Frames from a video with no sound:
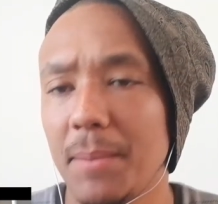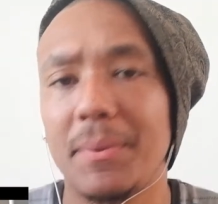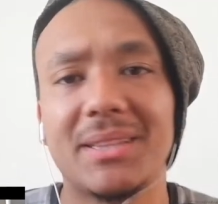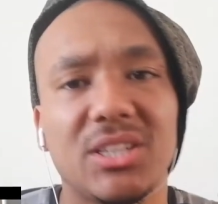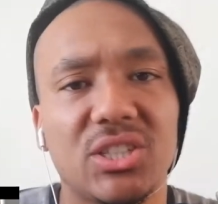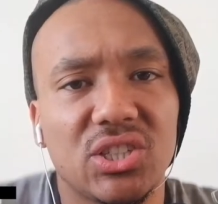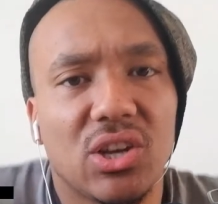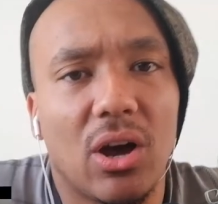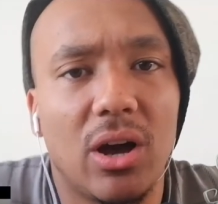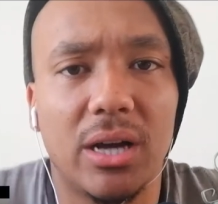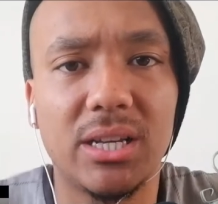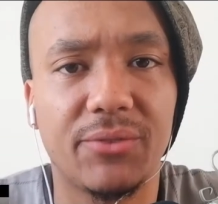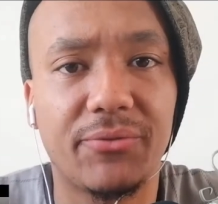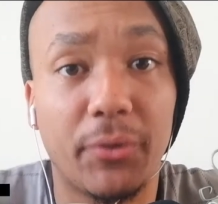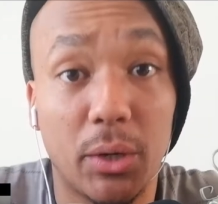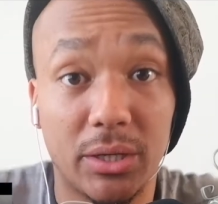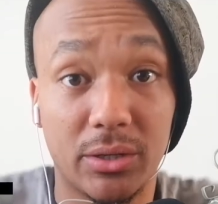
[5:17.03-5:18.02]
But the
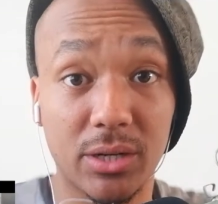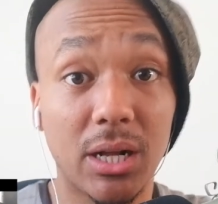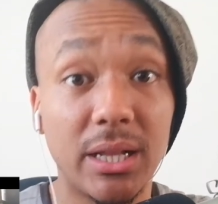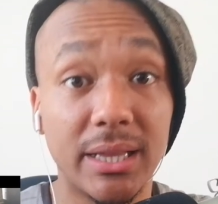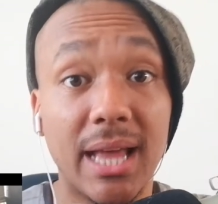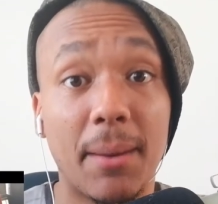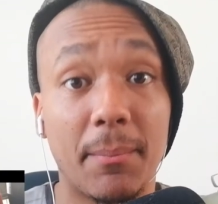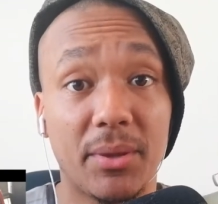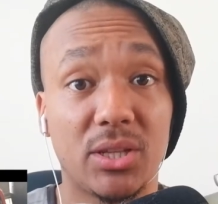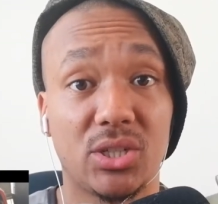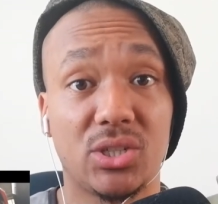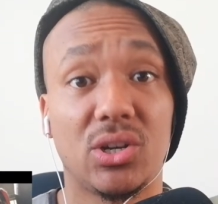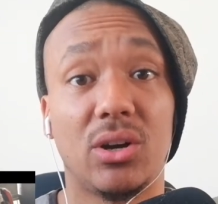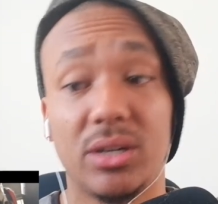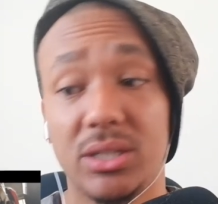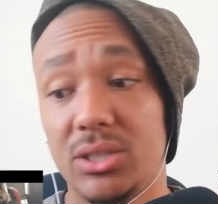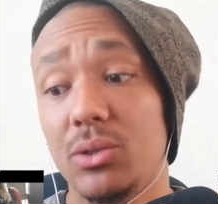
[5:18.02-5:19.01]
song, for a troll number, the
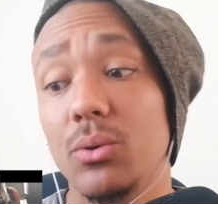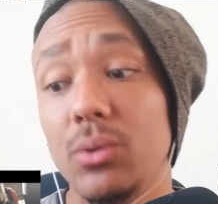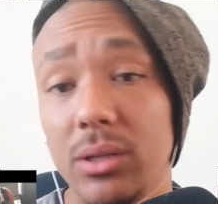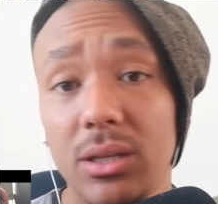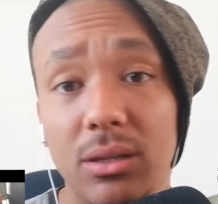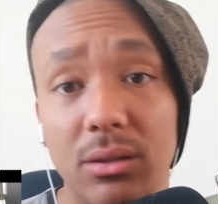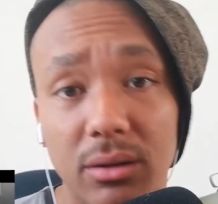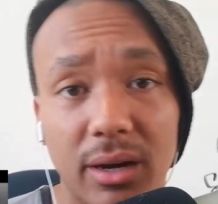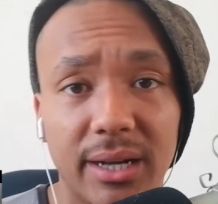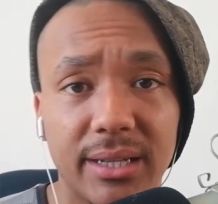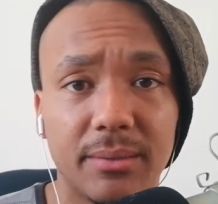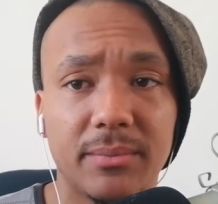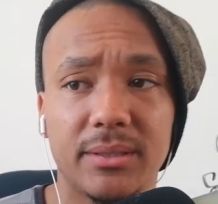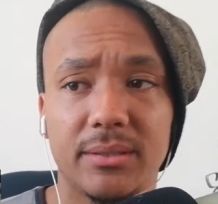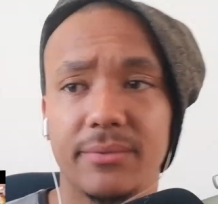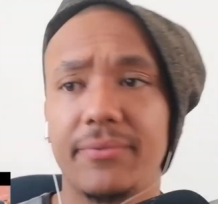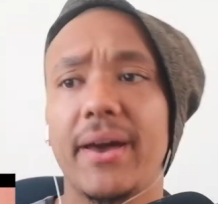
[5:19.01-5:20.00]
song is good. You know
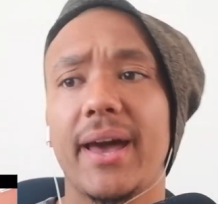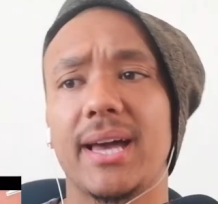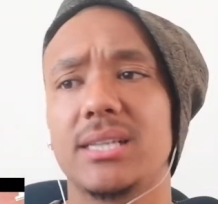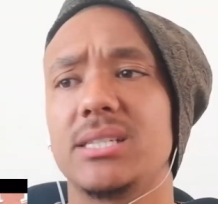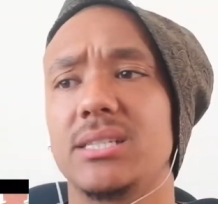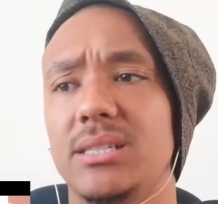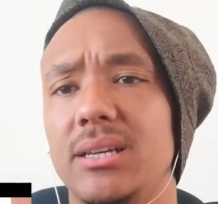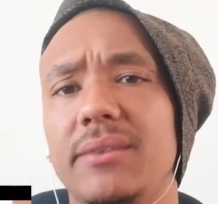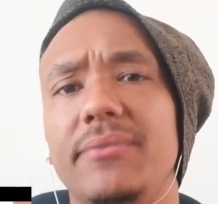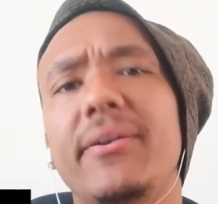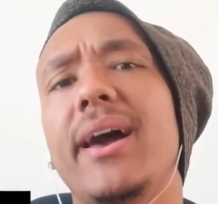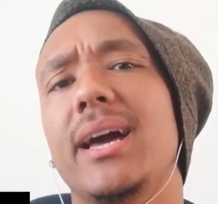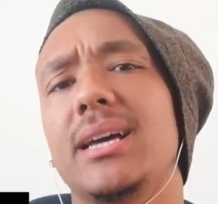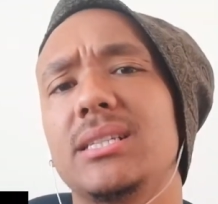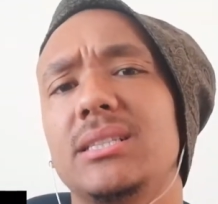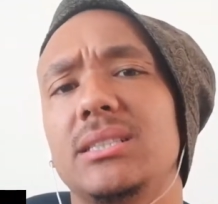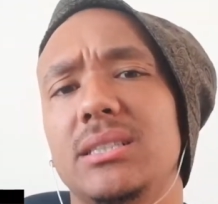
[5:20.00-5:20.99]
what I mean? Facts,
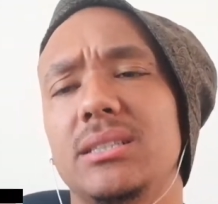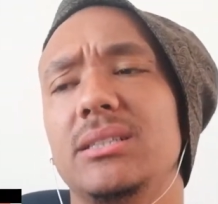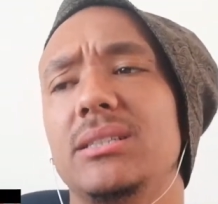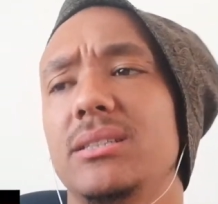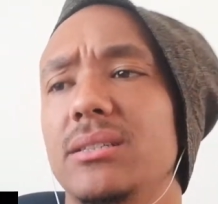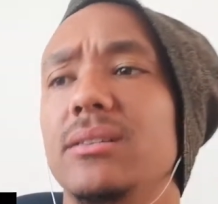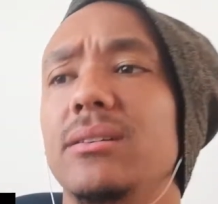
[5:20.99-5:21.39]
facts. If I'm